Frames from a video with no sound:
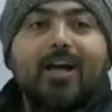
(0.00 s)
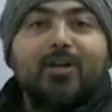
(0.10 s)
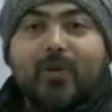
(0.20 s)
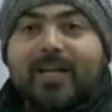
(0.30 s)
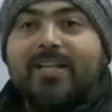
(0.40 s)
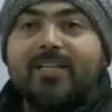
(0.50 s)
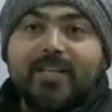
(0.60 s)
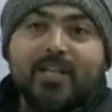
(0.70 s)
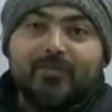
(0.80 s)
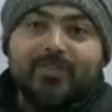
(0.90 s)

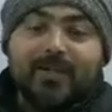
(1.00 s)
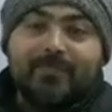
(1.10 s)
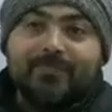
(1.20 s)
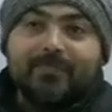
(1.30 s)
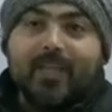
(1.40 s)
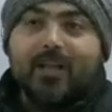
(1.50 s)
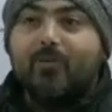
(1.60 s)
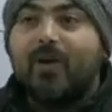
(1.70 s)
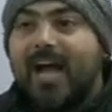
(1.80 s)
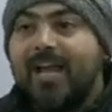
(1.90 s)
23 of them.
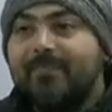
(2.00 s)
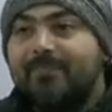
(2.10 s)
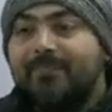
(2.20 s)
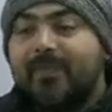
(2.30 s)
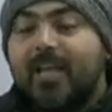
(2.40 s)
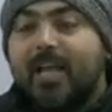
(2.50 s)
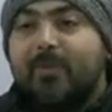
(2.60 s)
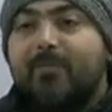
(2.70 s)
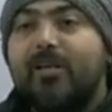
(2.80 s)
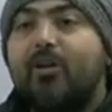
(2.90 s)
Why?
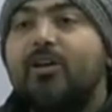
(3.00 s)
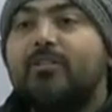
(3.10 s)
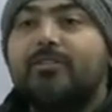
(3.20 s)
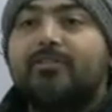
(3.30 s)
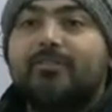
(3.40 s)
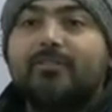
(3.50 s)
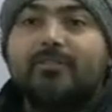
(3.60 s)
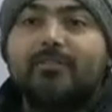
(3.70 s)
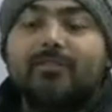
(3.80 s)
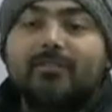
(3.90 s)
Because
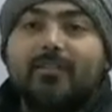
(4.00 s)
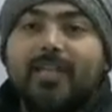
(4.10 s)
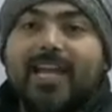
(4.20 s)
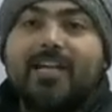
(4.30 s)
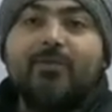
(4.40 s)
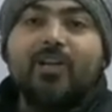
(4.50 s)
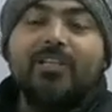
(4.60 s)
it was